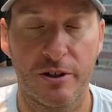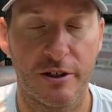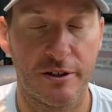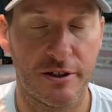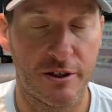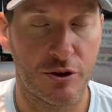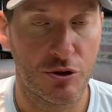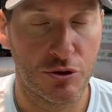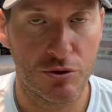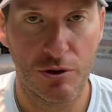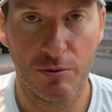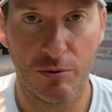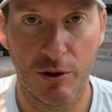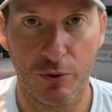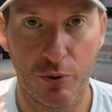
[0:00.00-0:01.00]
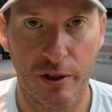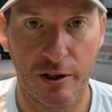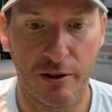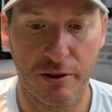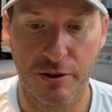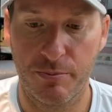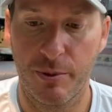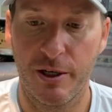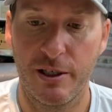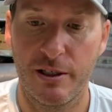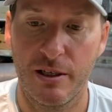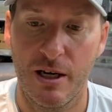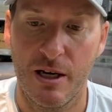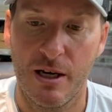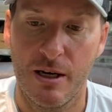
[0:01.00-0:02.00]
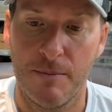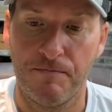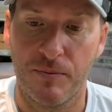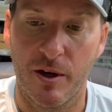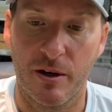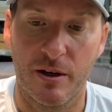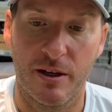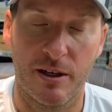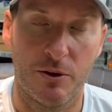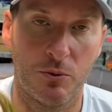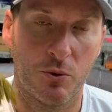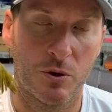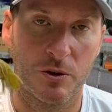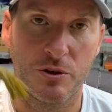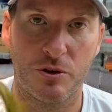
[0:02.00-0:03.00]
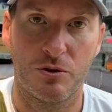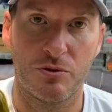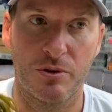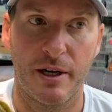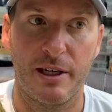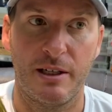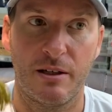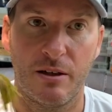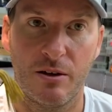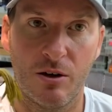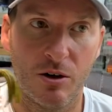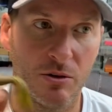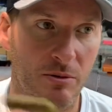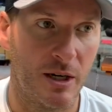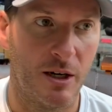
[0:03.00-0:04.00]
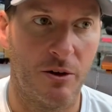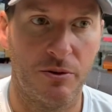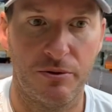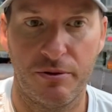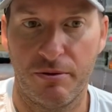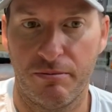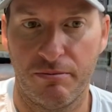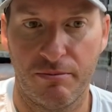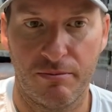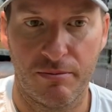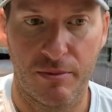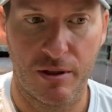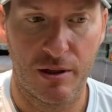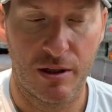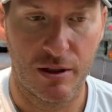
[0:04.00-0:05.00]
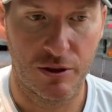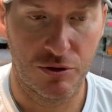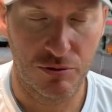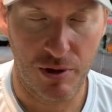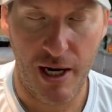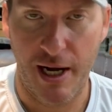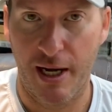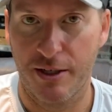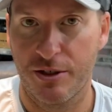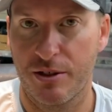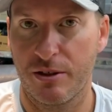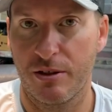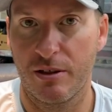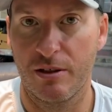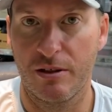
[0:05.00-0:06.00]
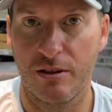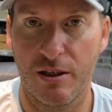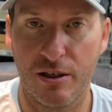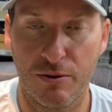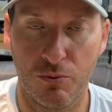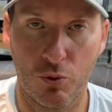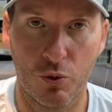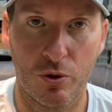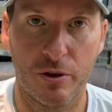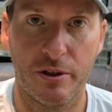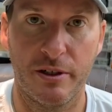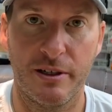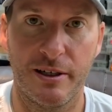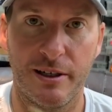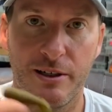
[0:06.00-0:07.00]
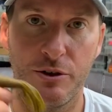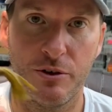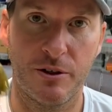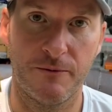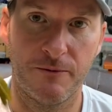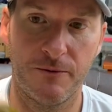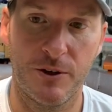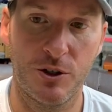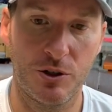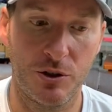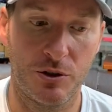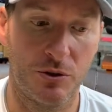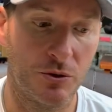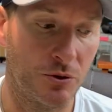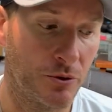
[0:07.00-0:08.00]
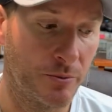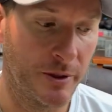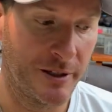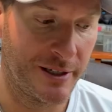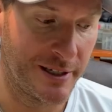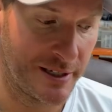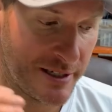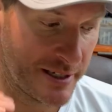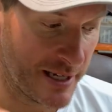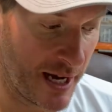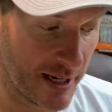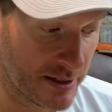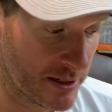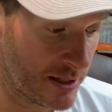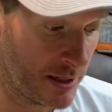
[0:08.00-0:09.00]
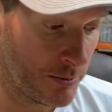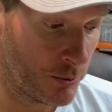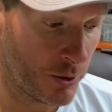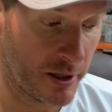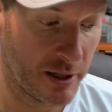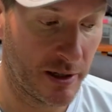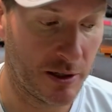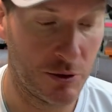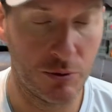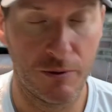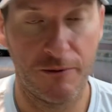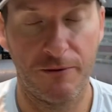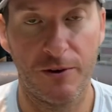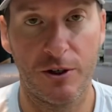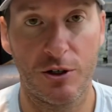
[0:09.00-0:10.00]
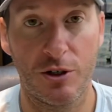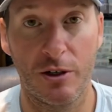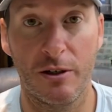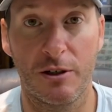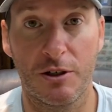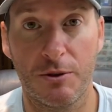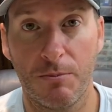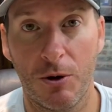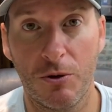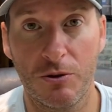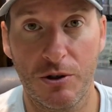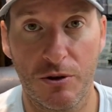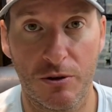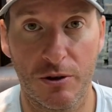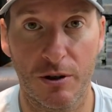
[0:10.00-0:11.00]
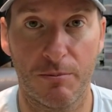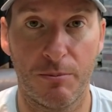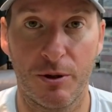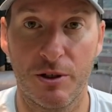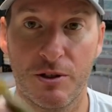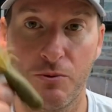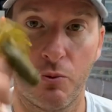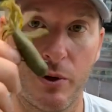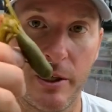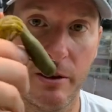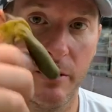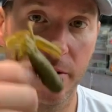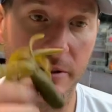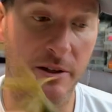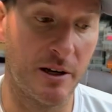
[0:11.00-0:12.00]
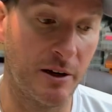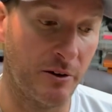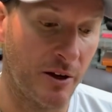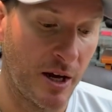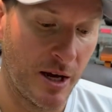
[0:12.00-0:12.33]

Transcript: It's extremely weedless bait, and it works great around grass and wood, and you can fish a tube in the exact same way that you would fish an exposed hook, but it's weedless now.